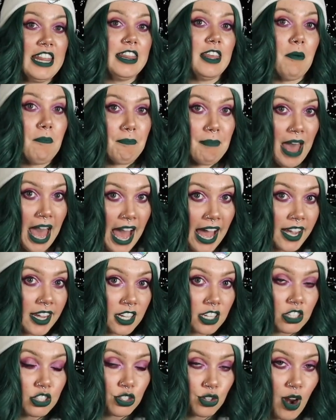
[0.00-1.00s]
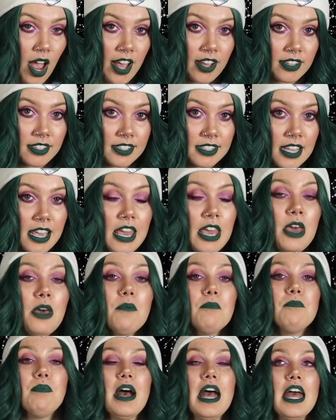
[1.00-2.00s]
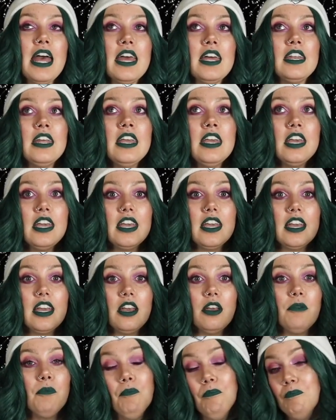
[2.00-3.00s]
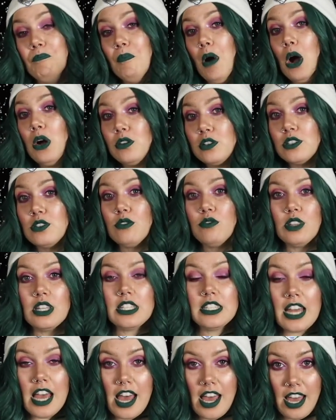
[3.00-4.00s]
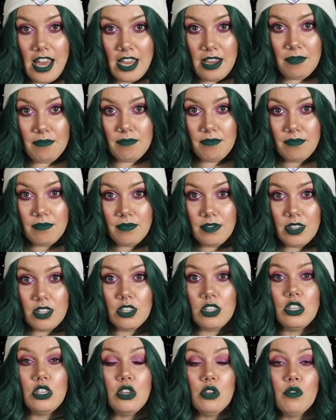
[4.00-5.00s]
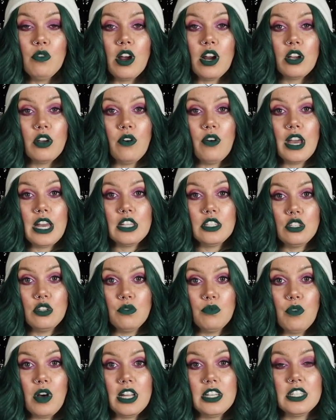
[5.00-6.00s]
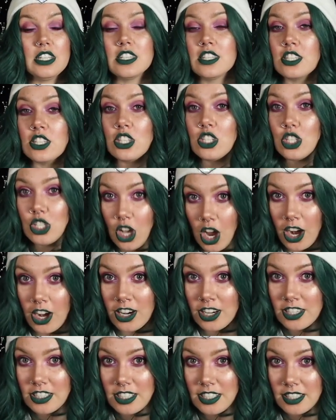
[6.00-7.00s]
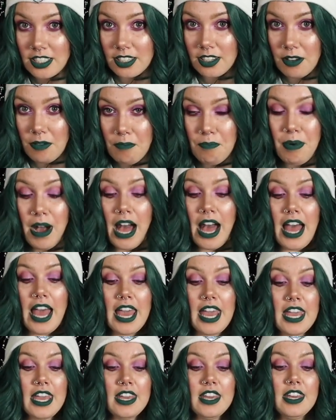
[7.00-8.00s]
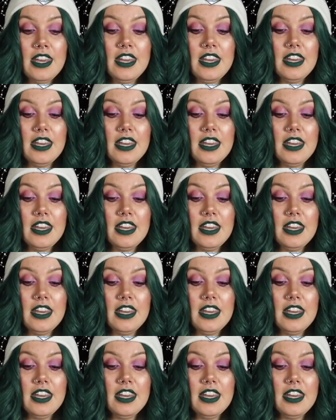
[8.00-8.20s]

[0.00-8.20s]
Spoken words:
and the back trucks, but most of the time you are going to want to start by